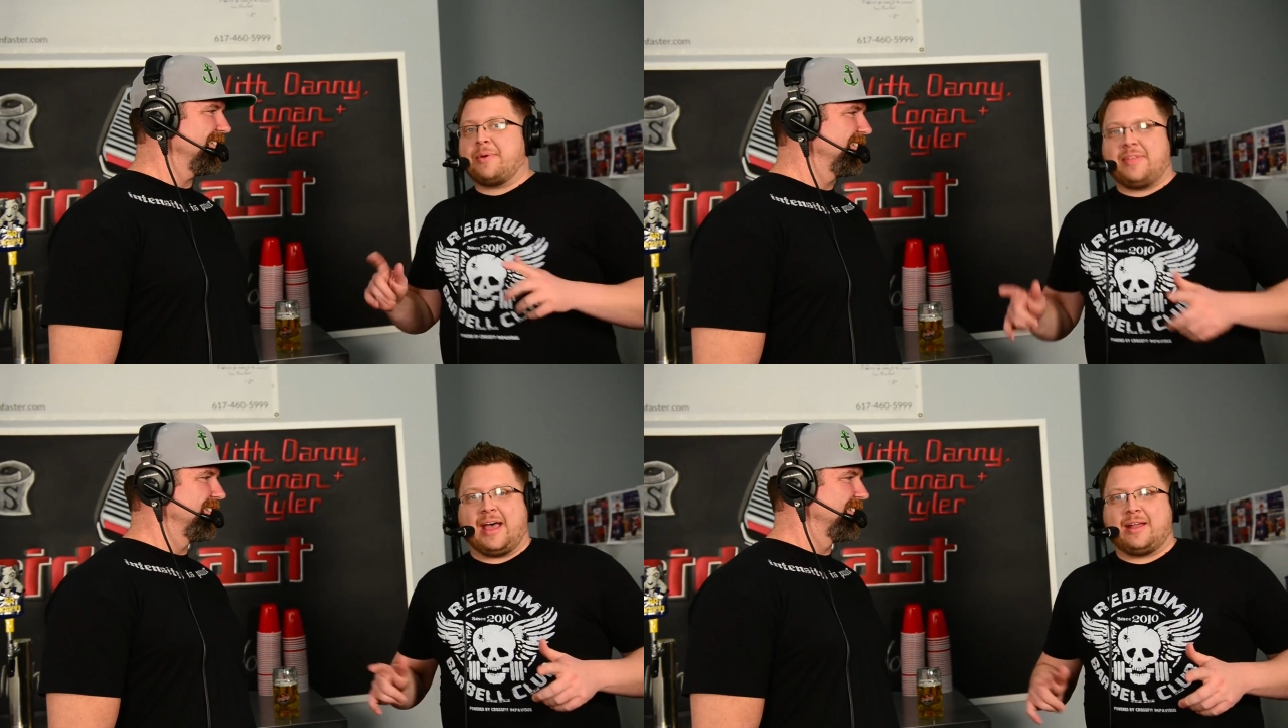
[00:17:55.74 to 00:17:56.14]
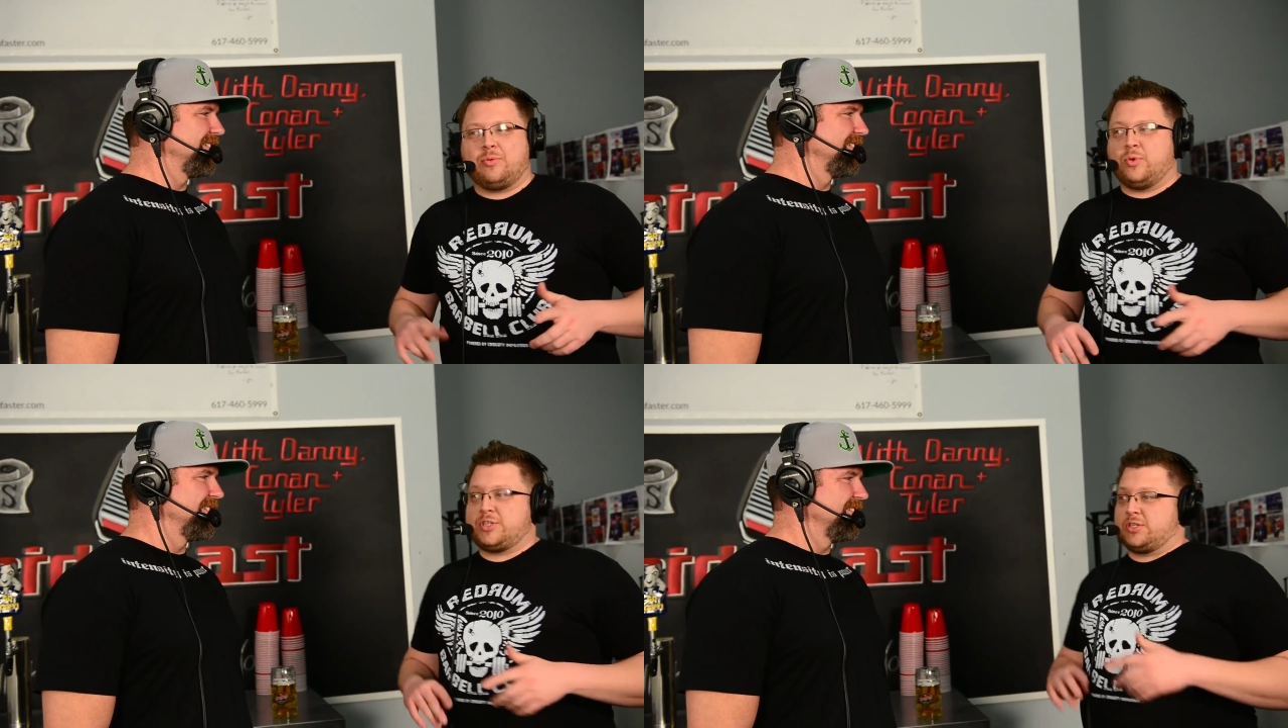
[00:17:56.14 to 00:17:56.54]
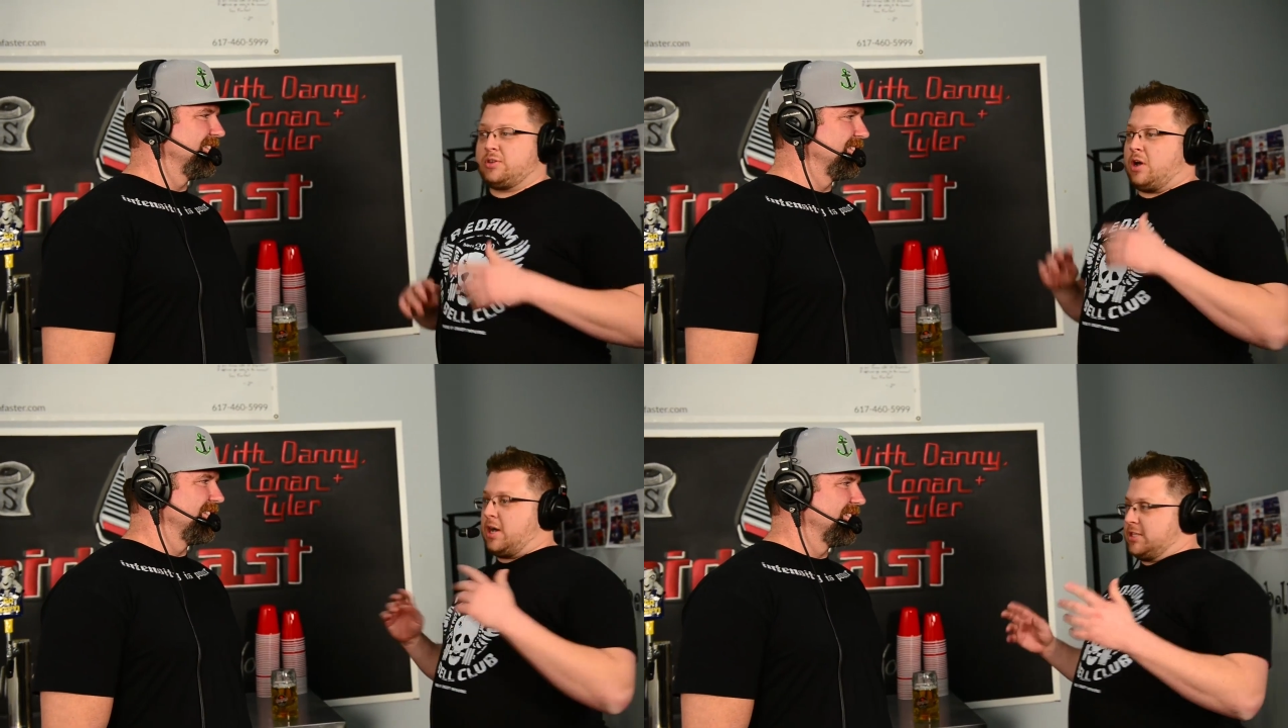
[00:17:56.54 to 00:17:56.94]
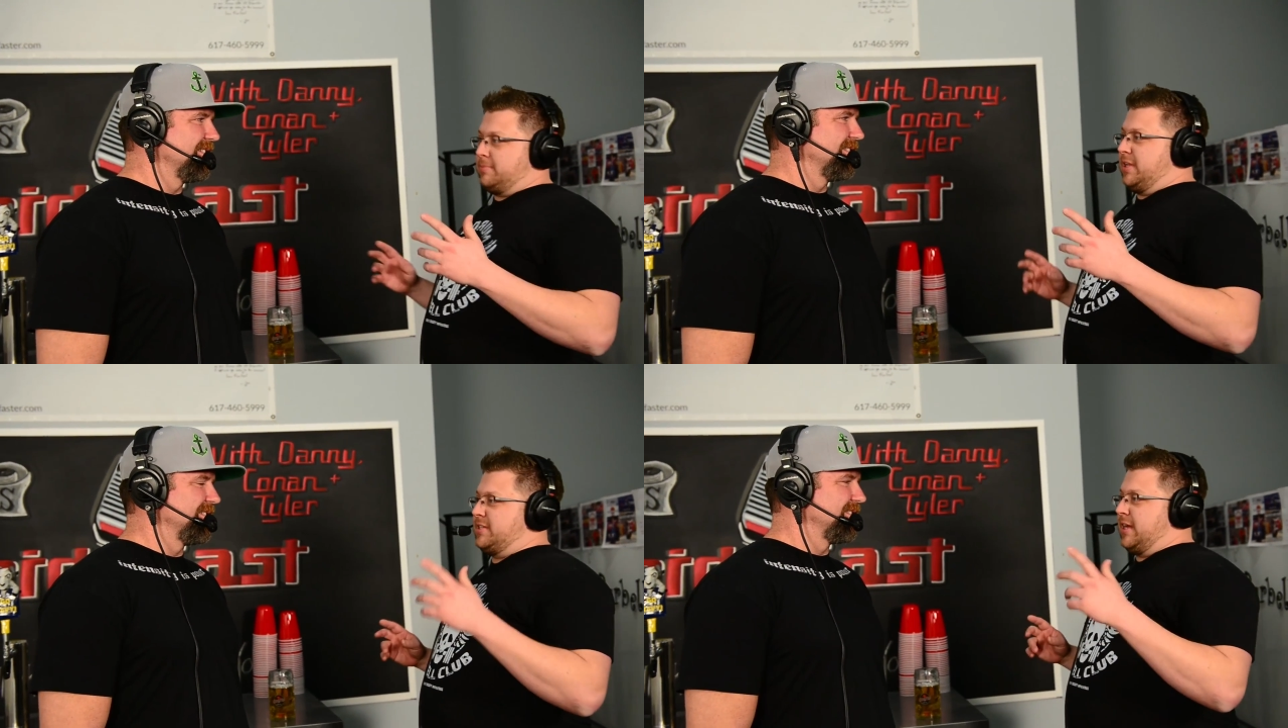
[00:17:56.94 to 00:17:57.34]
of that, which is
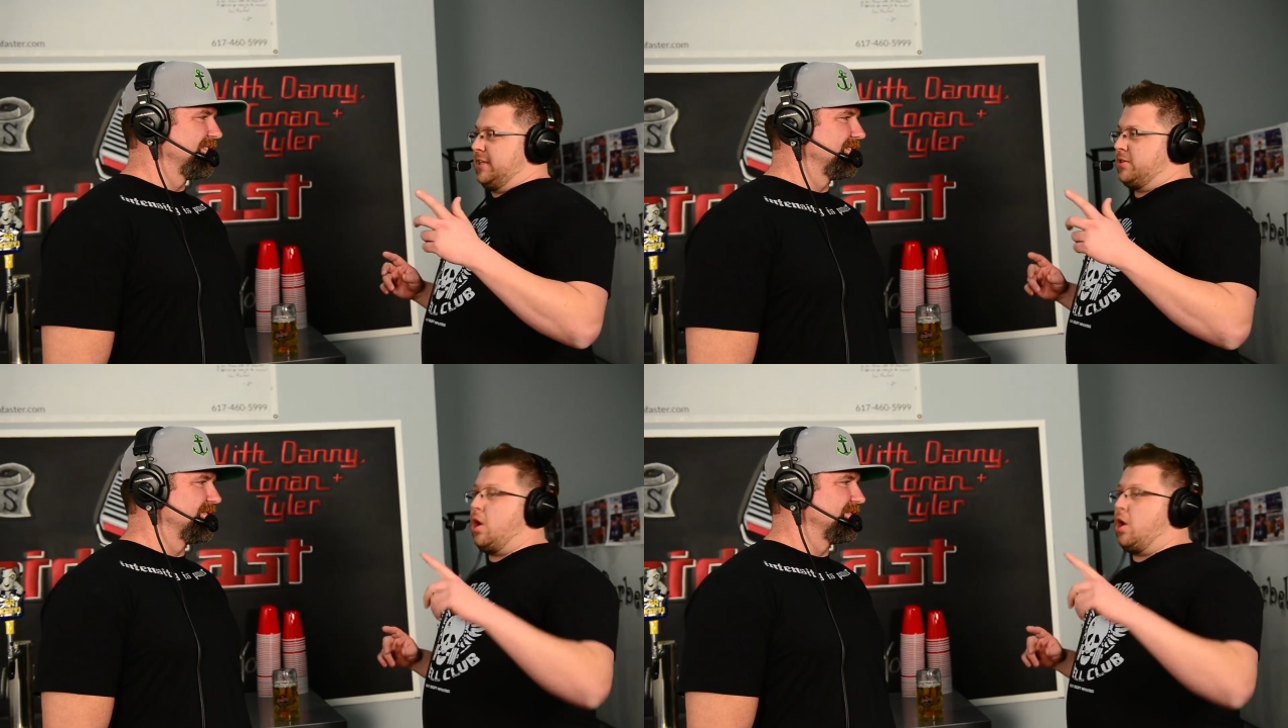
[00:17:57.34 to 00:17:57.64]
awesome, they signed these.